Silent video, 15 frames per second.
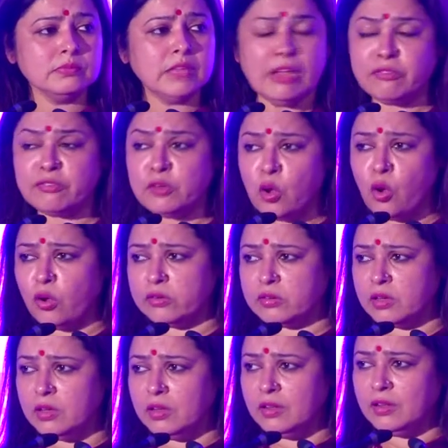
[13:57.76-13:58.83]
If not,
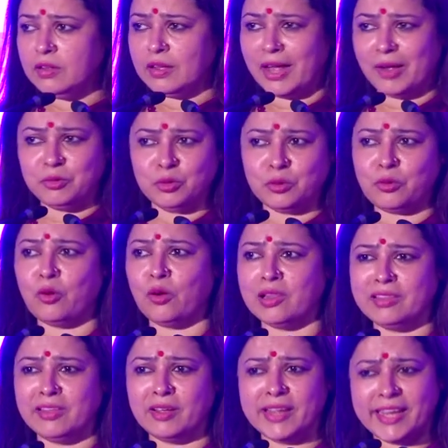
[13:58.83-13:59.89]
how do you
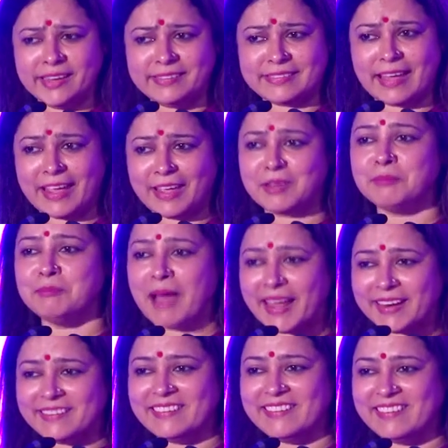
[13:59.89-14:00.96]
call the entire
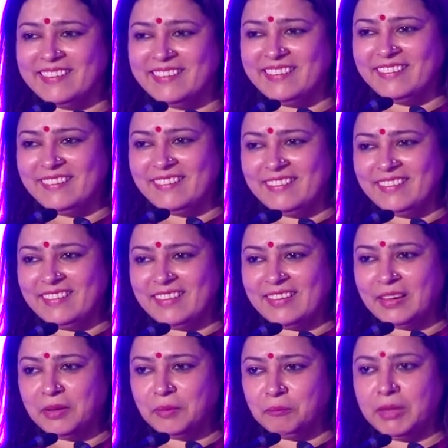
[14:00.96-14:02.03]
barrel
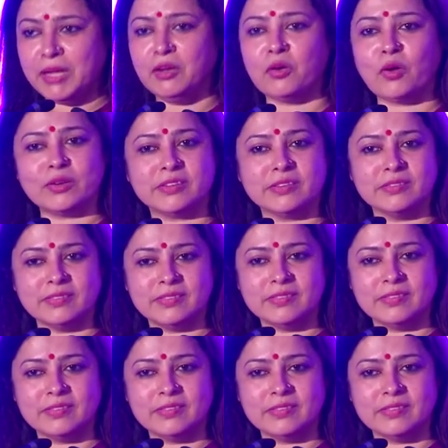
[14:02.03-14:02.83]
being rotten?